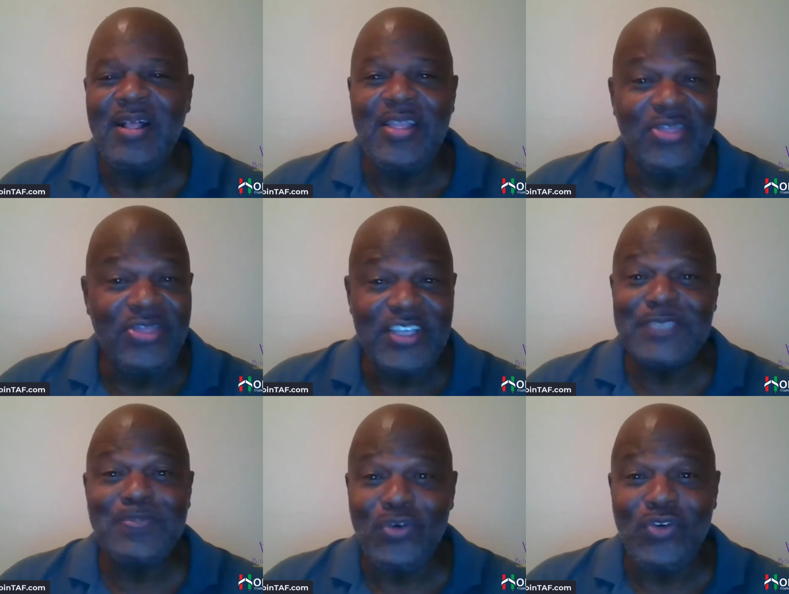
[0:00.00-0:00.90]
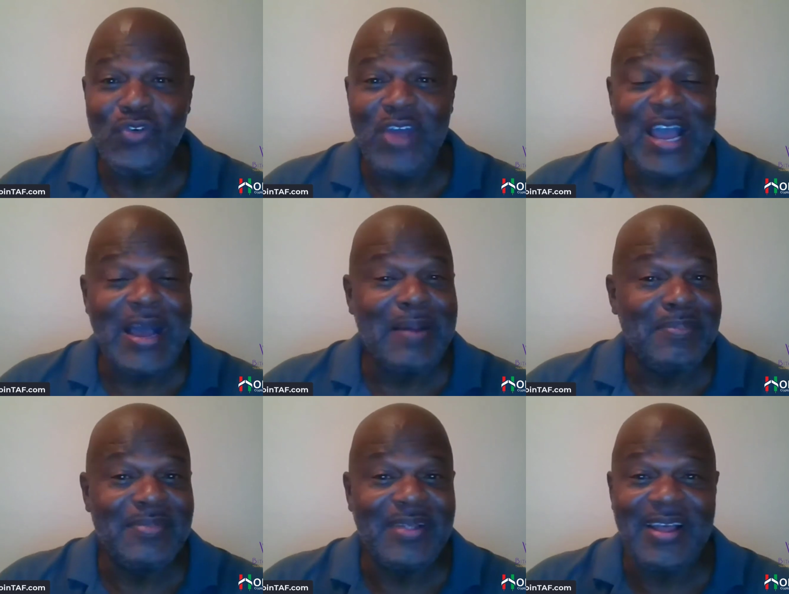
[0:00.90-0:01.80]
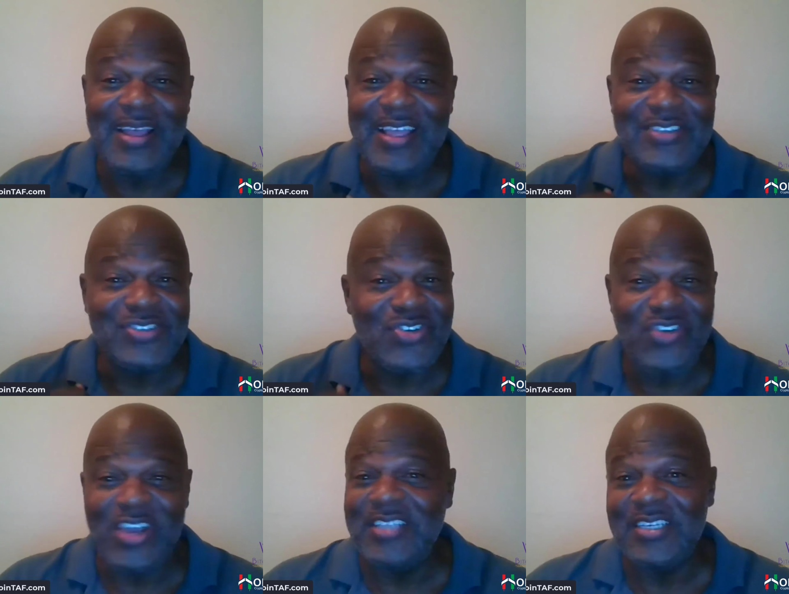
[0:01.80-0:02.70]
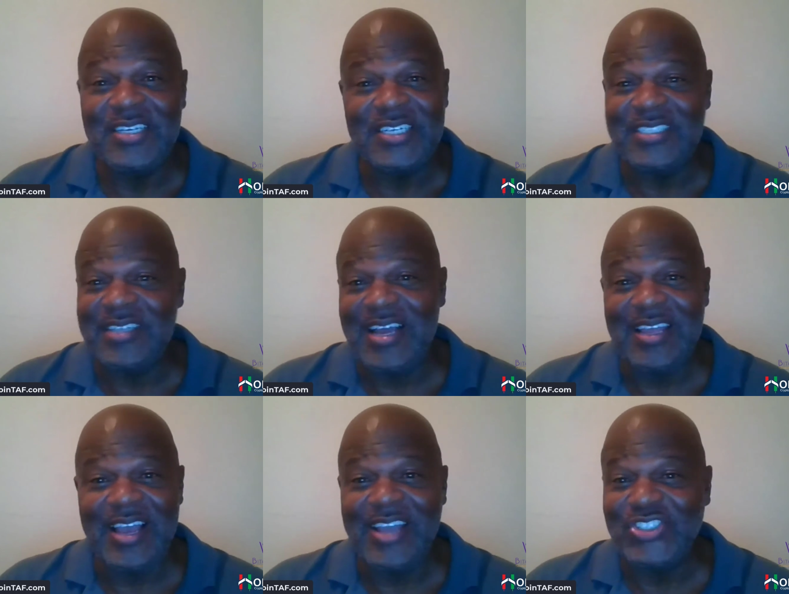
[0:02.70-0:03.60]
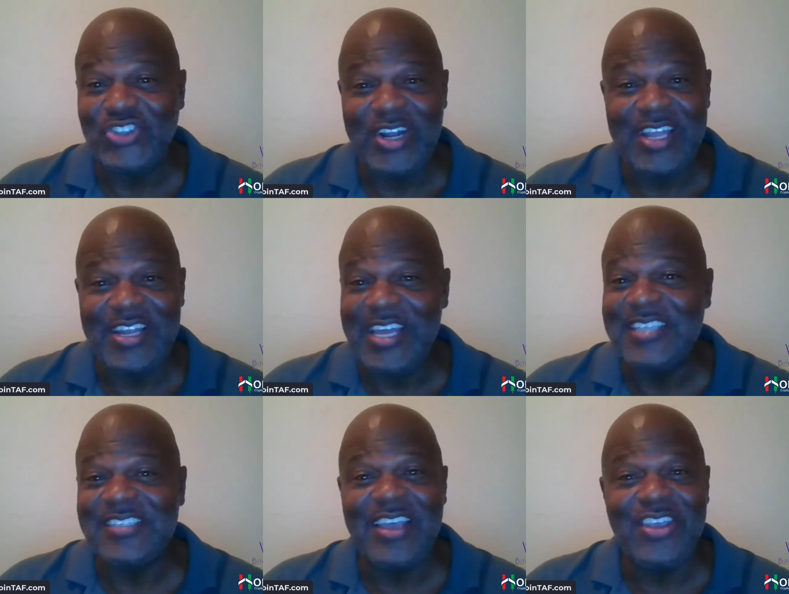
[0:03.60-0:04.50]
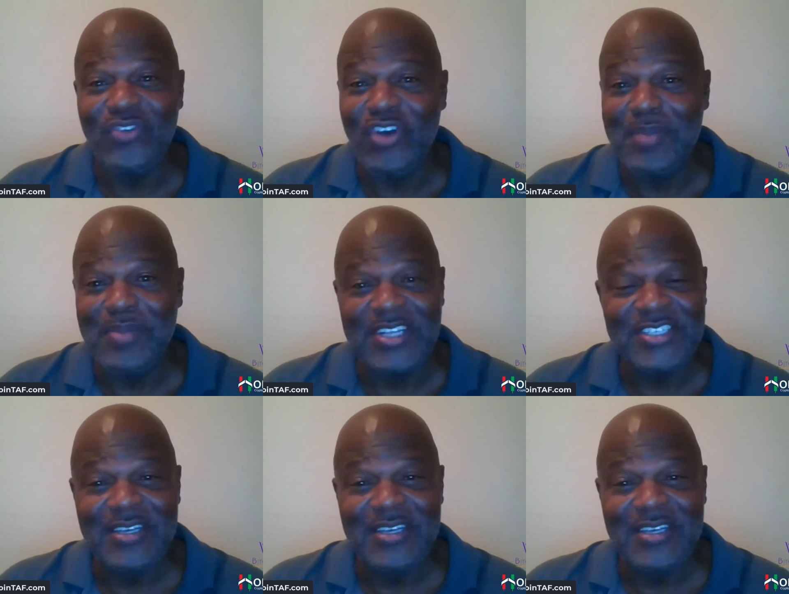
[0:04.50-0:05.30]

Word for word: This program is crazy good. I, I enjoyed it. Ladies, thank you very much.